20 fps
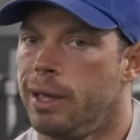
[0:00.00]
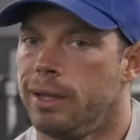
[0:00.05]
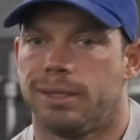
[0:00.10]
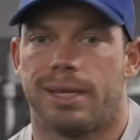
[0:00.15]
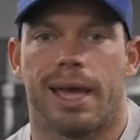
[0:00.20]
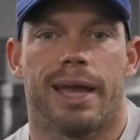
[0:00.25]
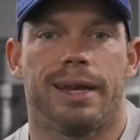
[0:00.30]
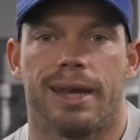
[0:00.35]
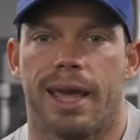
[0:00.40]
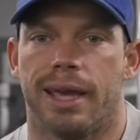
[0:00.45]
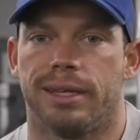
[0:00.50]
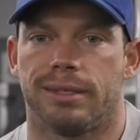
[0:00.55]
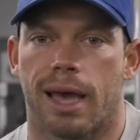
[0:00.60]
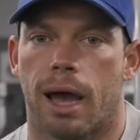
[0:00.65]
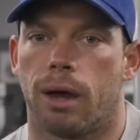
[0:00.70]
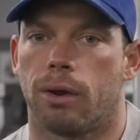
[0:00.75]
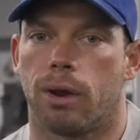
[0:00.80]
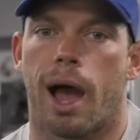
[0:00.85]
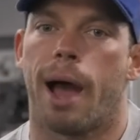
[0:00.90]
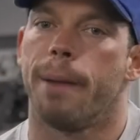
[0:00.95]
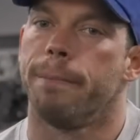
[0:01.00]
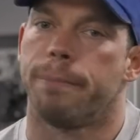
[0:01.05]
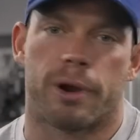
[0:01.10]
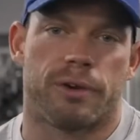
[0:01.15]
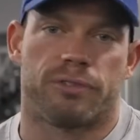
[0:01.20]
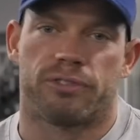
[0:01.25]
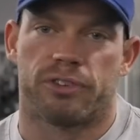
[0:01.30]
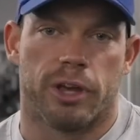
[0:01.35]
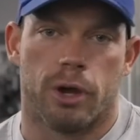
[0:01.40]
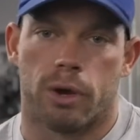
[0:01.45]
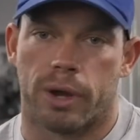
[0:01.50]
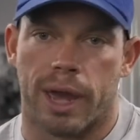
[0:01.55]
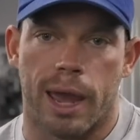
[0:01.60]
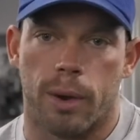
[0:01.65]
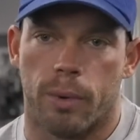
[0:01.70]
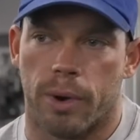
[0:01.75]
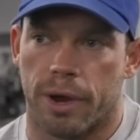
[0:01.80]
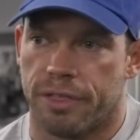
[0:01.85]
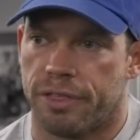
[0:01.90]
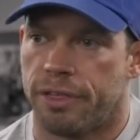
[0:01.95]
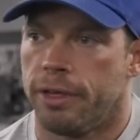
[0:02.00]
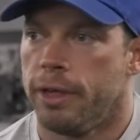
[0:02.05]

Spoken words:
10 days out, I'm perfectly okay with.